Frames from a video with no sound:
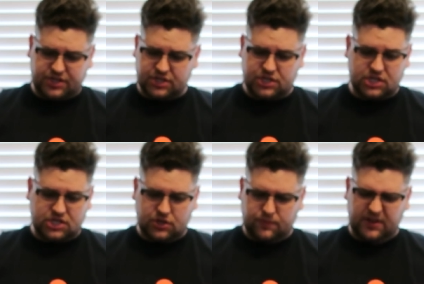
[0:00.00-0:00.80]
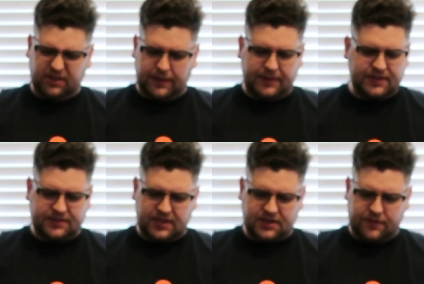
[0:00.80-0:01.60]
Just just 2 milligrams. That,
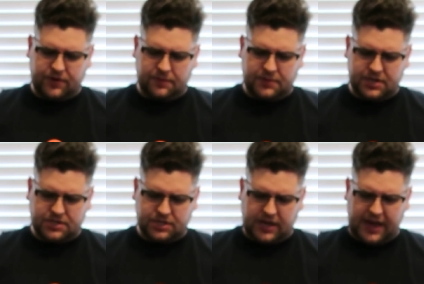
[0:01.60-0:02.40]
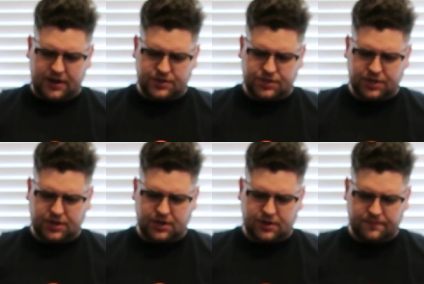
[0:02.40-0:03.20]
that's not very much uh, added
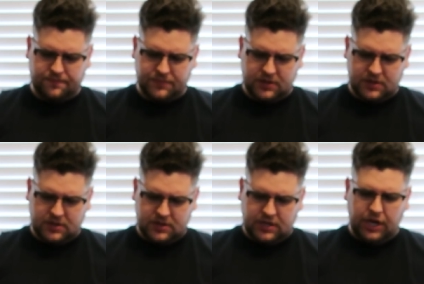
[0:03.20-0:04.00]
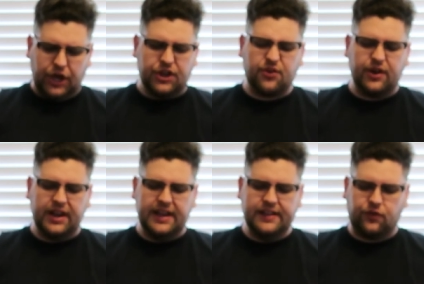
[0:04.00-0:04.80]
sugar.
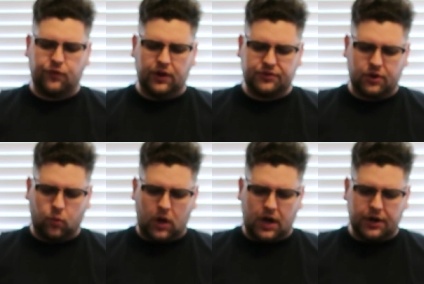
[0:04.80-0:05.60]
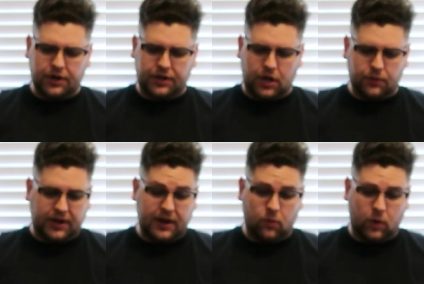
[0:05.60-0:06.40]
Ingredients filtered water,
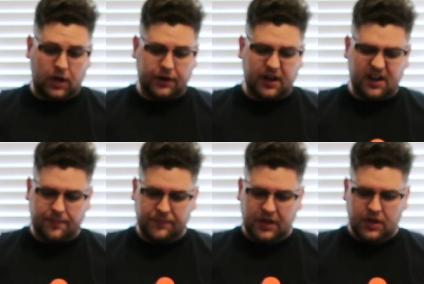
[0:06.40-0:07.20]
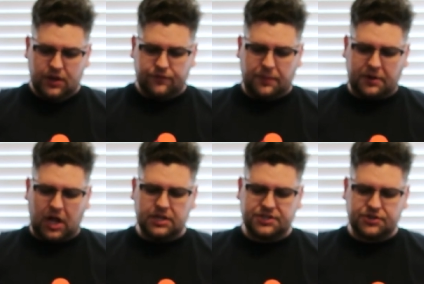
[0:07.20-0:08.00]
coconut water from
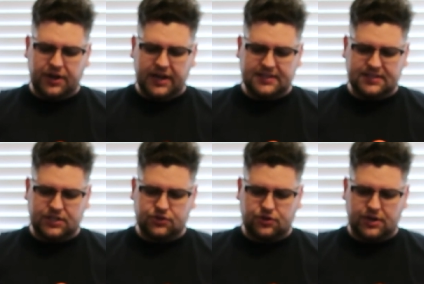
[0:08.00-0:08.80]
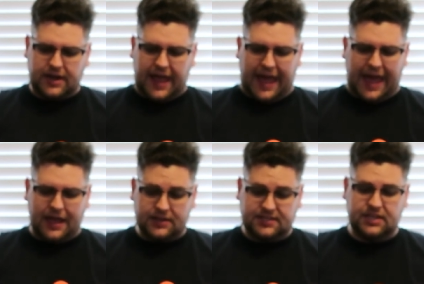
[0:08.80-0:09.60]
concentrated citric,
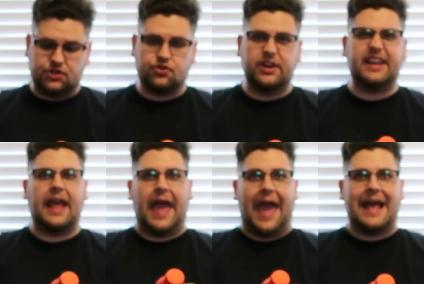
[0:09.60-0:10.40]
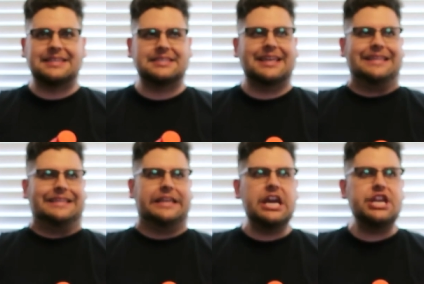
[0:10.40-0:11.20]
citric
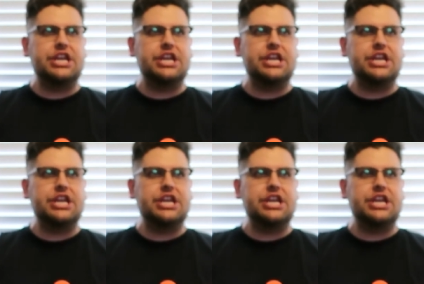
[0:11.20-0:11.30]
acid.